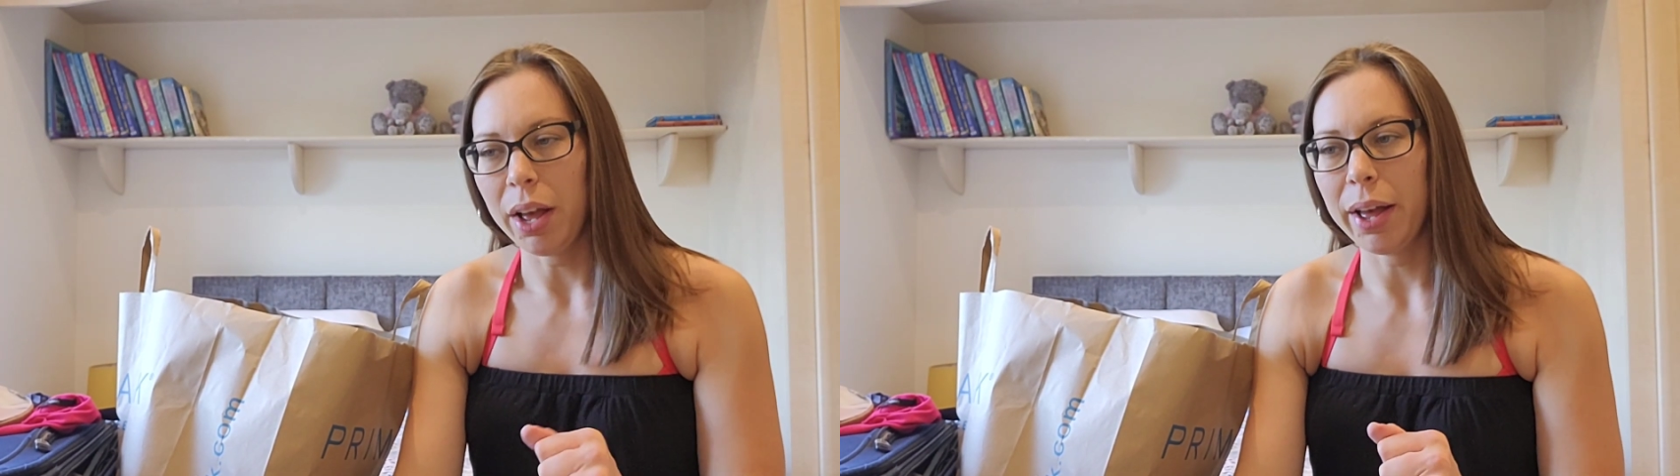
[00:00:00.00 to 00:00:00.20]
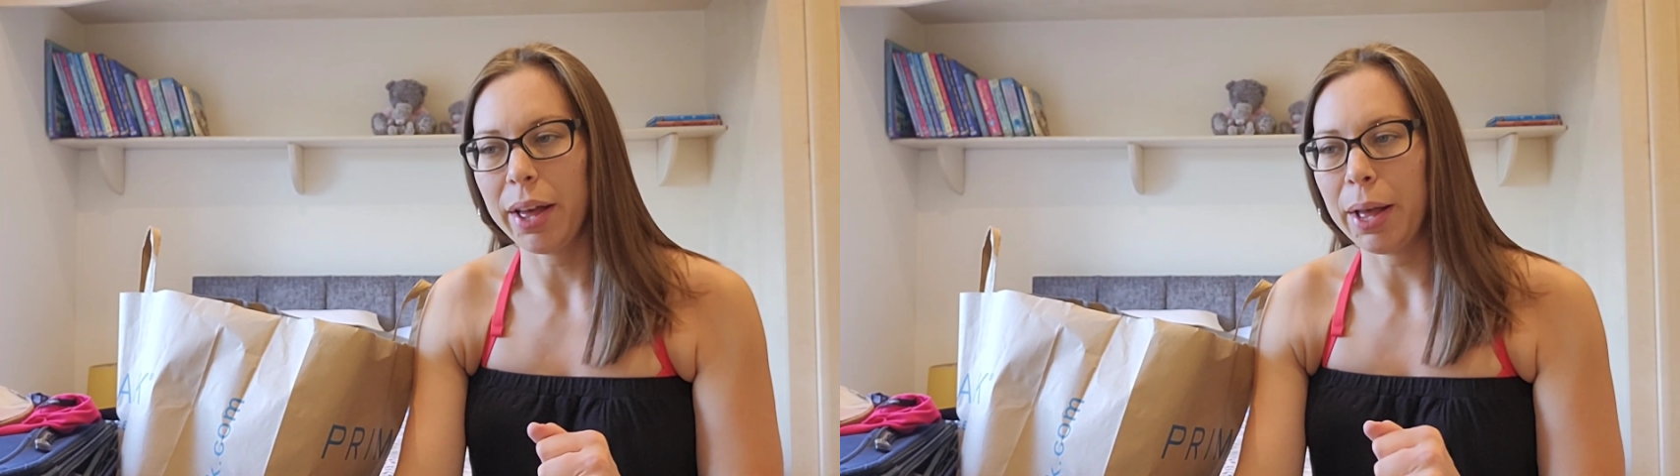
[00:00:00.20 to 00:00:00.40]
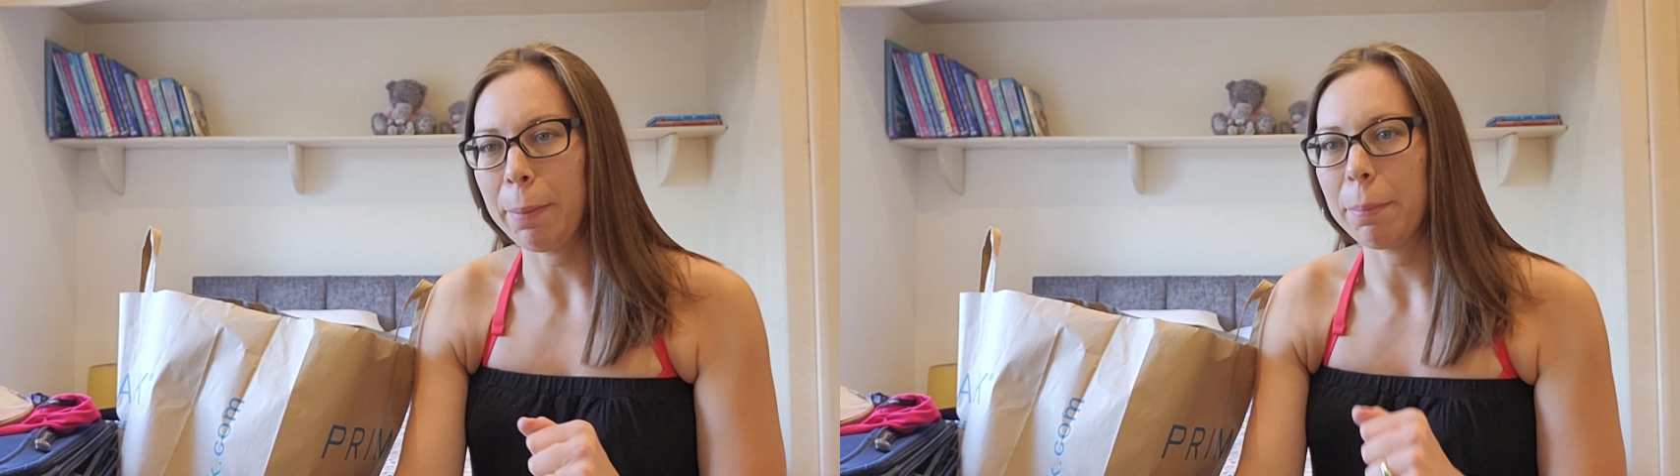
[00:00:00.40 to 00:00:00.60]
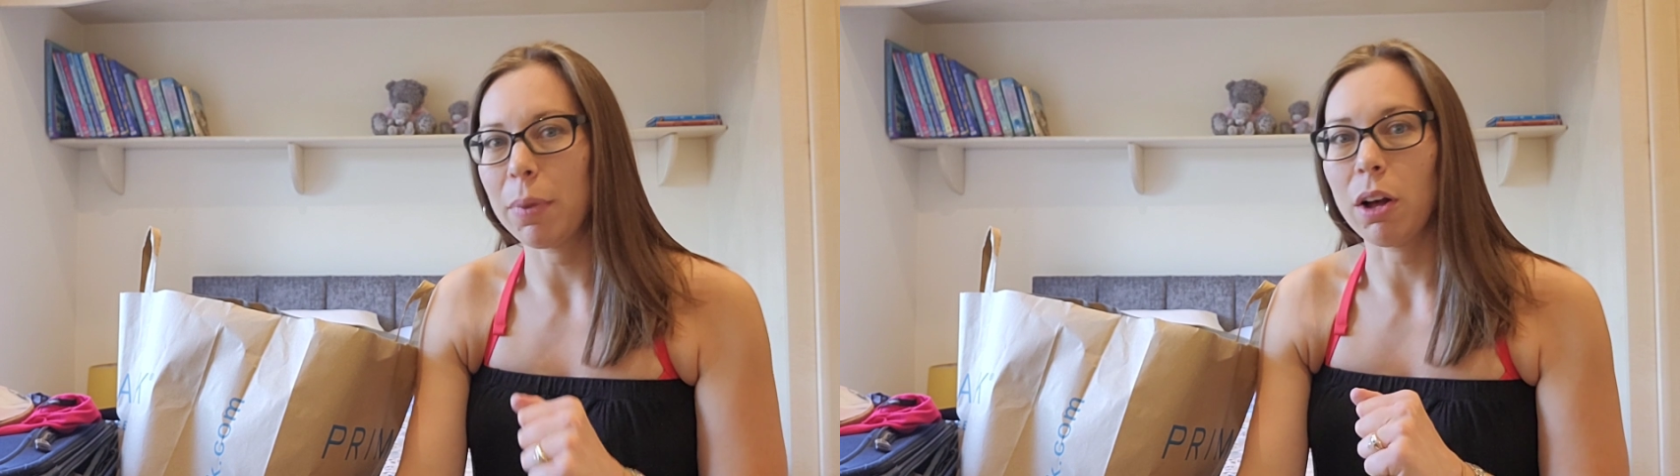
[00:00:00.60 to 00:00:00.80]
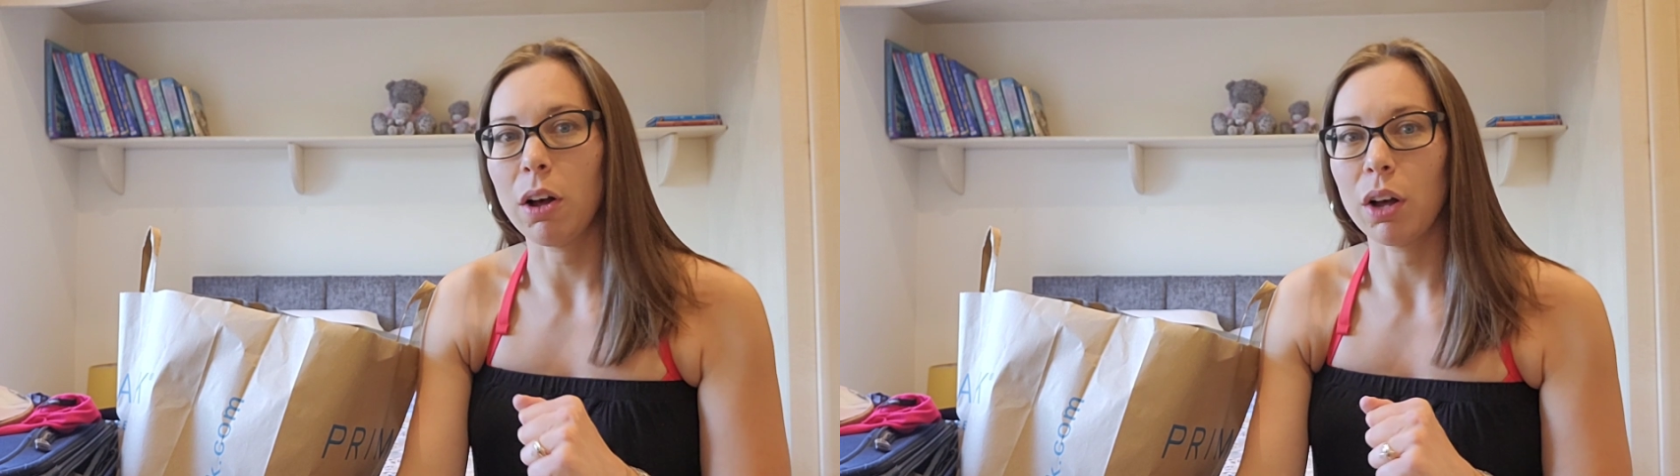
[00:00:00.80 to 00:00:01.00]

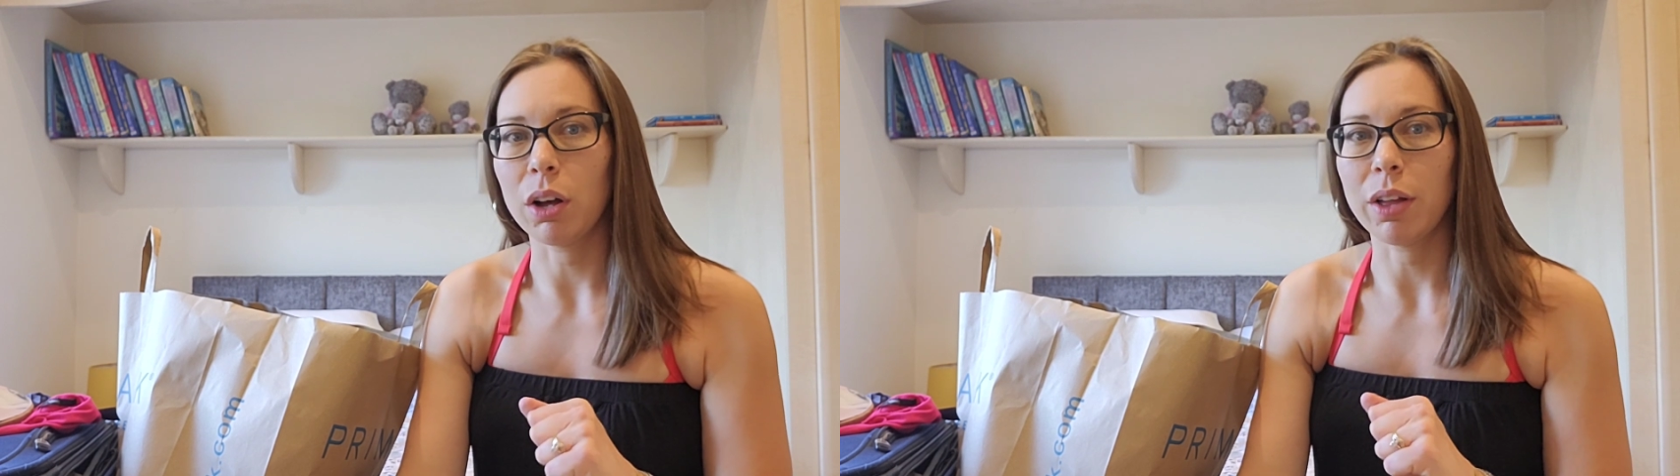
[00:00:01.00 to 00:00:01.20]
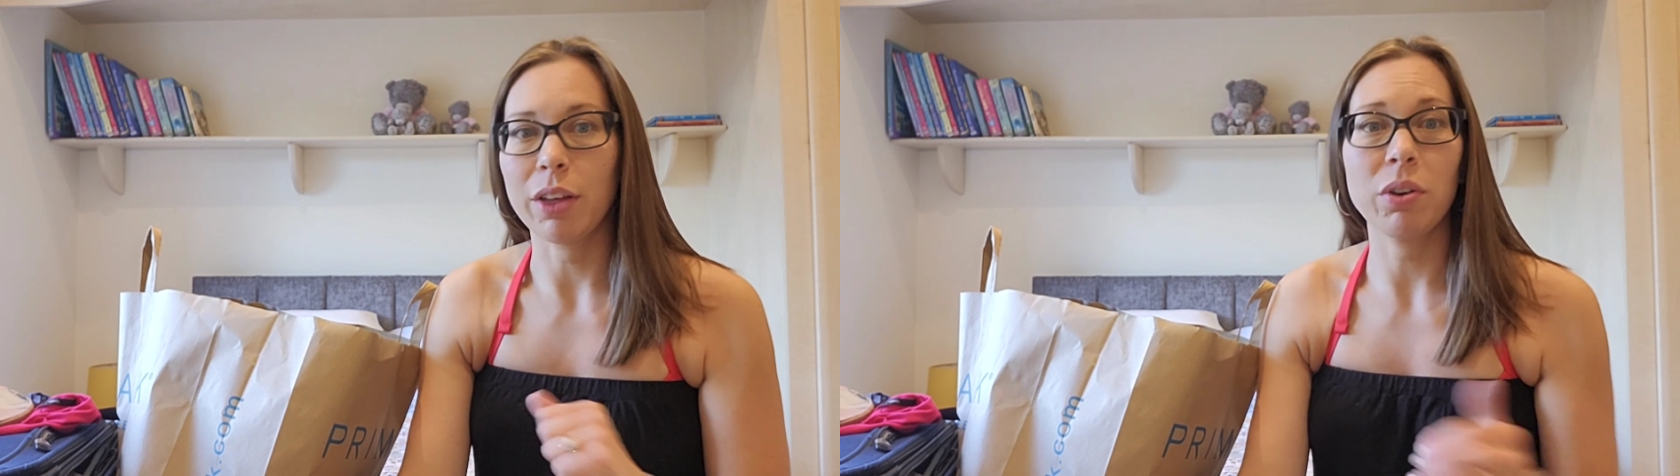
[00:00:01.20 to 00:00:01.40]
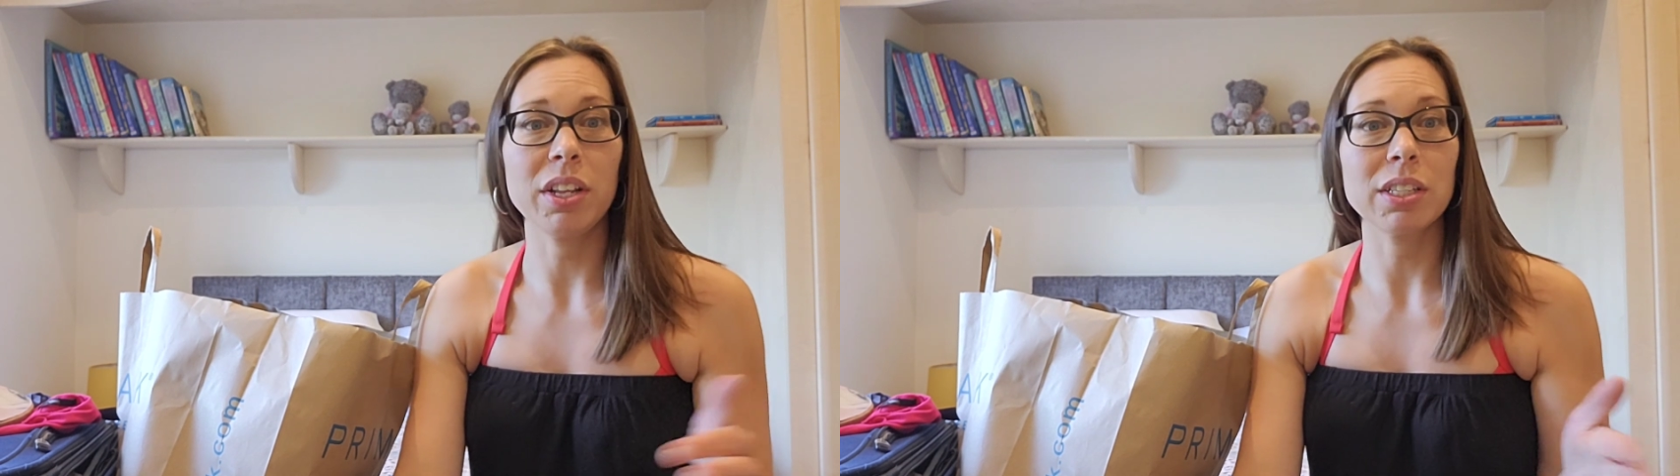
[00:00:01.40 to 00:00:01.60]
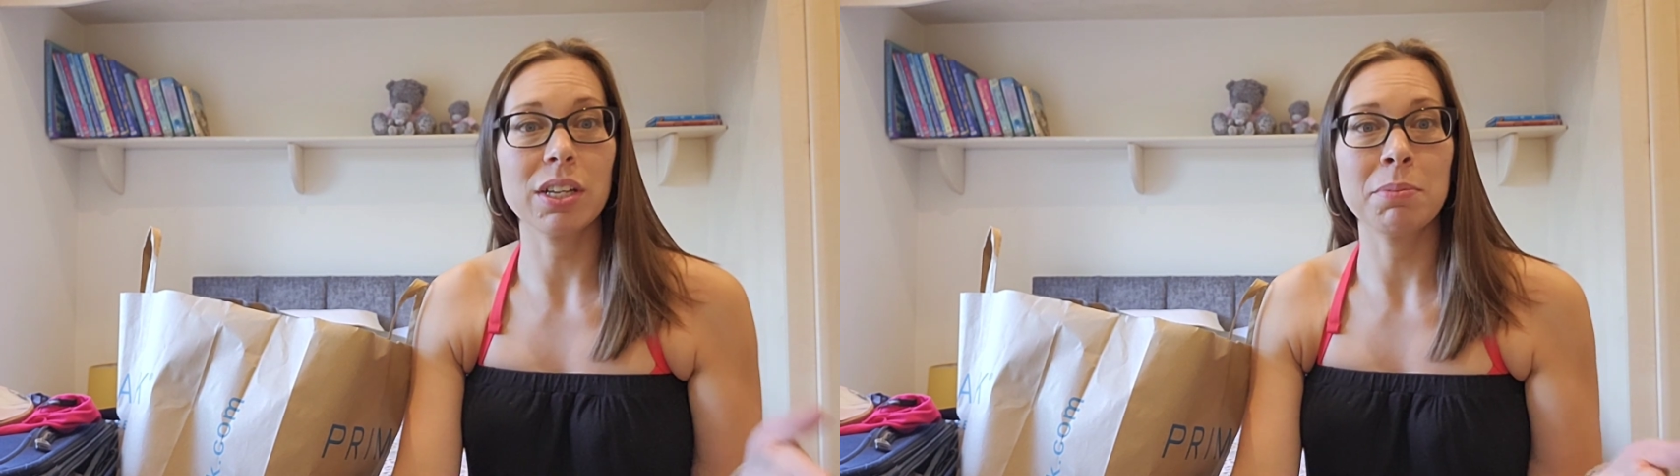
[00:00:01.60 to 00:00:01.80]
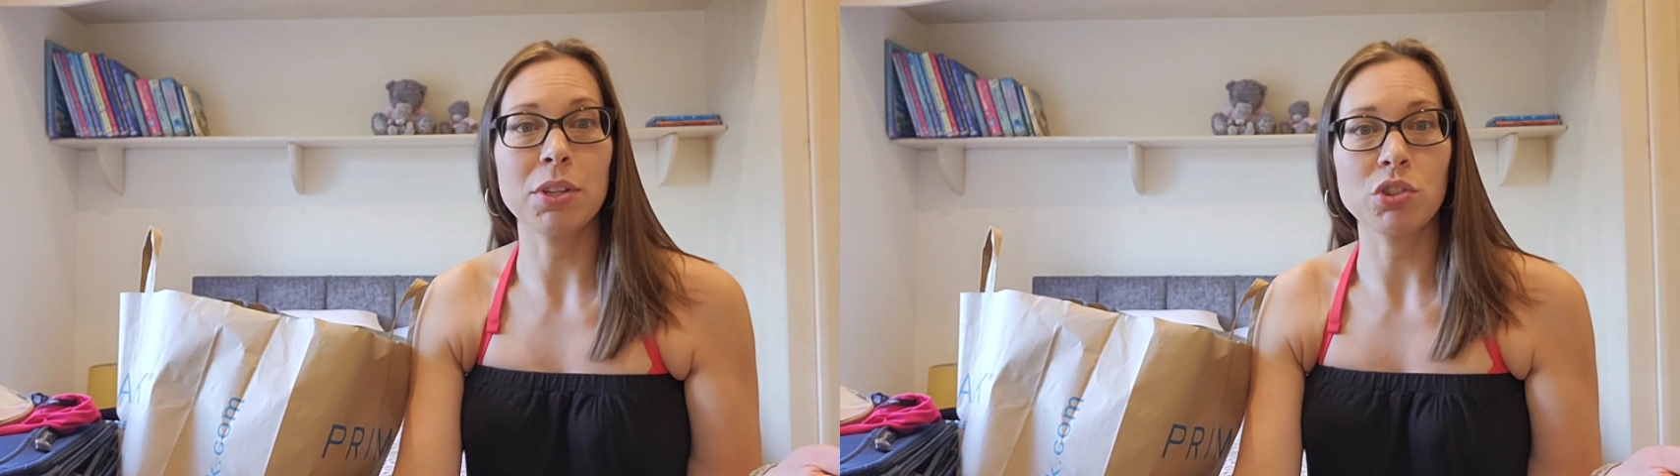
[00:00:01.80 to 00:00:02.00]
are gone into
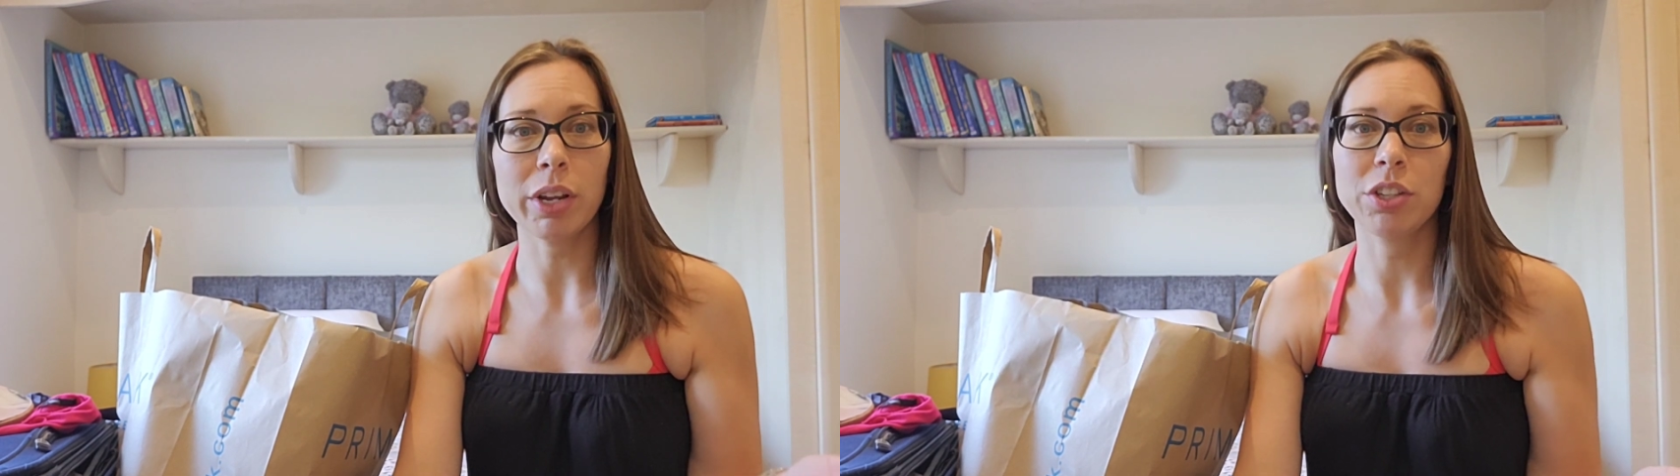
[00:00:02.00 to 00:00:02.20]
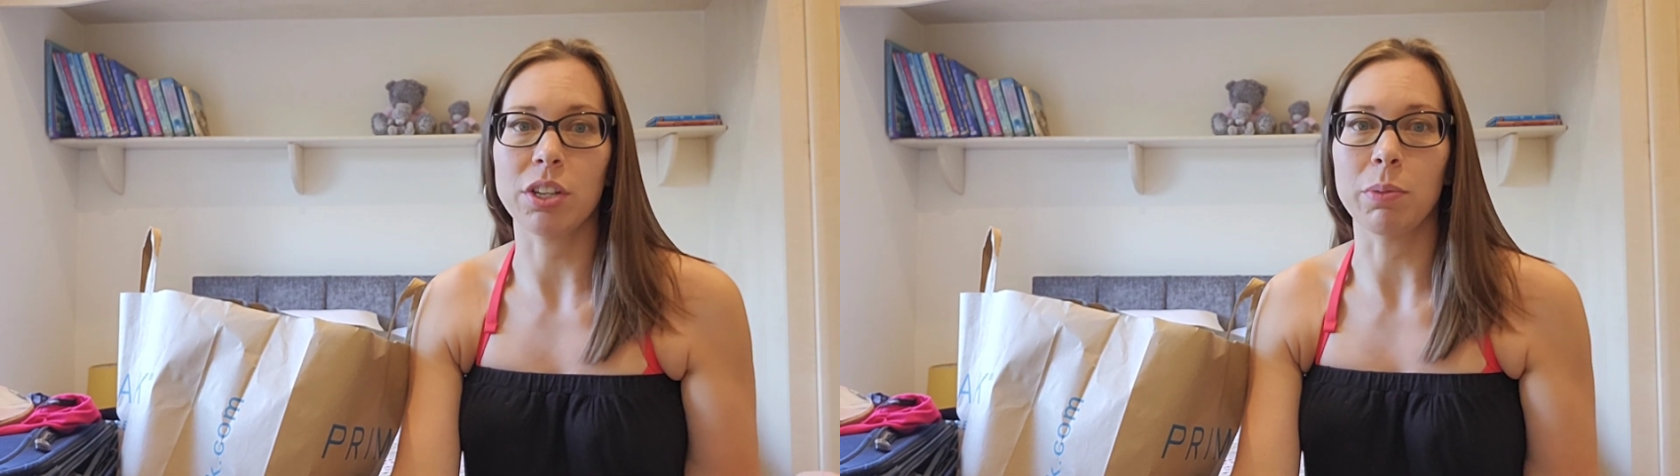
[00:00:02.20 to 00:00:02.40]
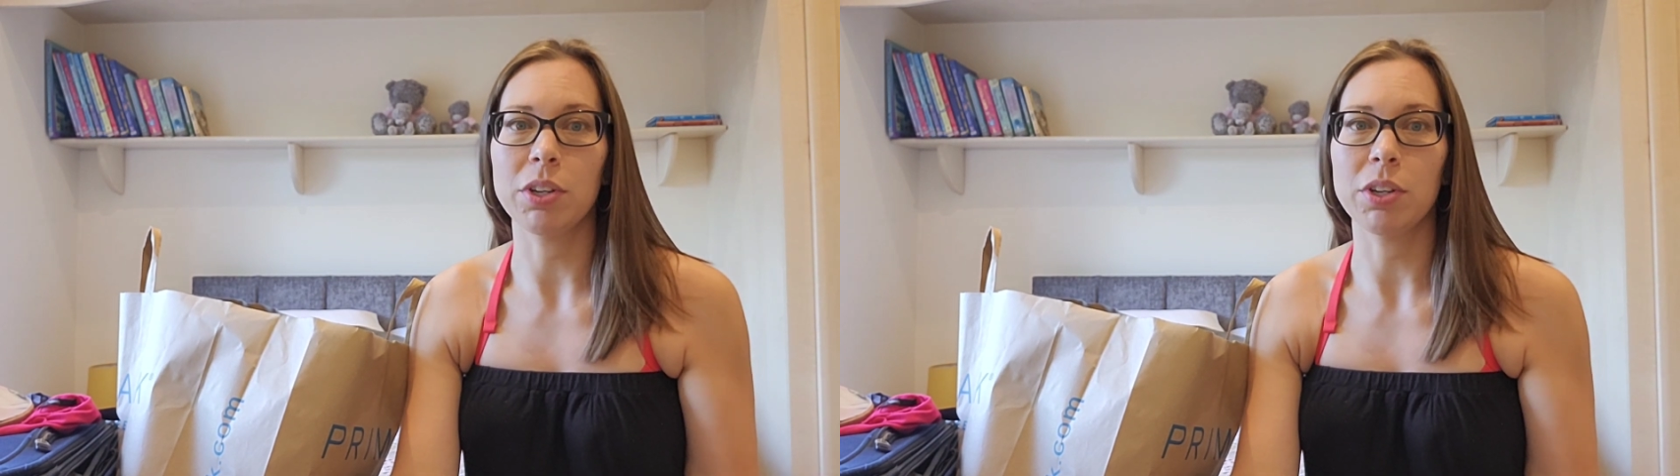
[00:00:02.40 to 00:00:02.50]
administration,